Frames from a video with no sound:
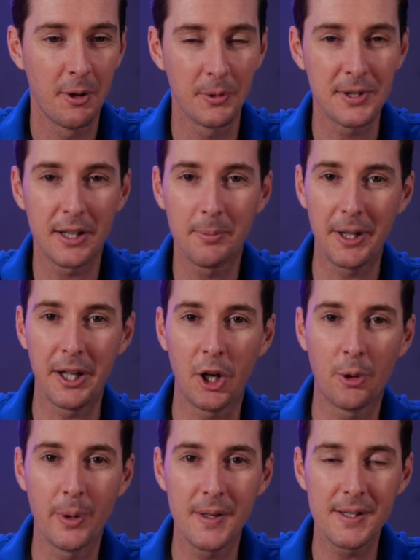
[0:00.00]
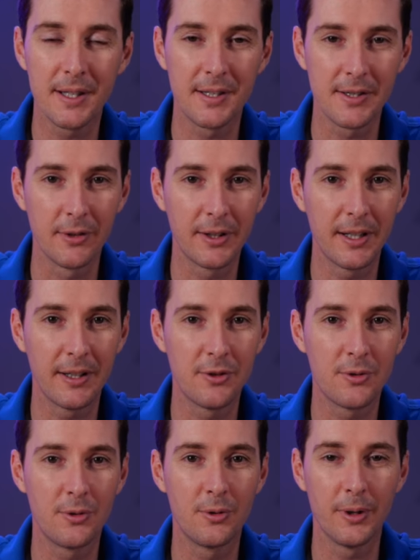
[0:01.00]
We'll talk about Airbus that is looking
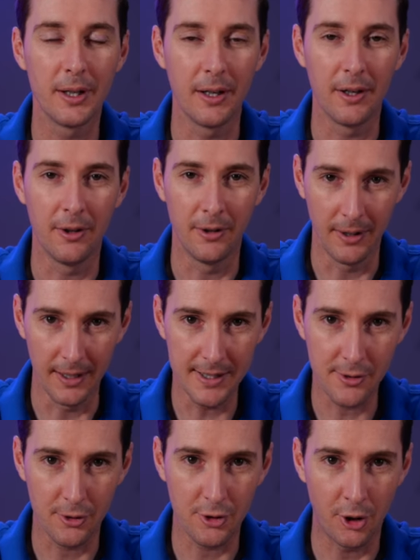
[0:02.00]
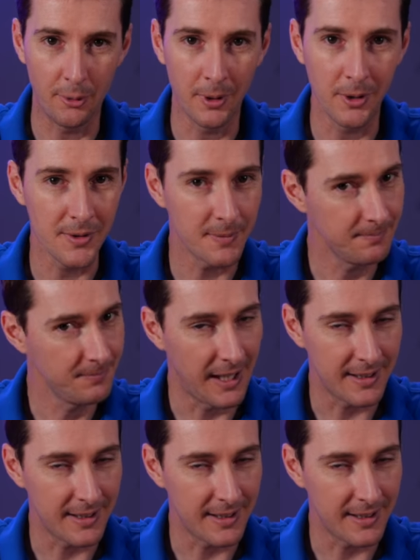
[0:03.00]
into doing uh, laser terminals.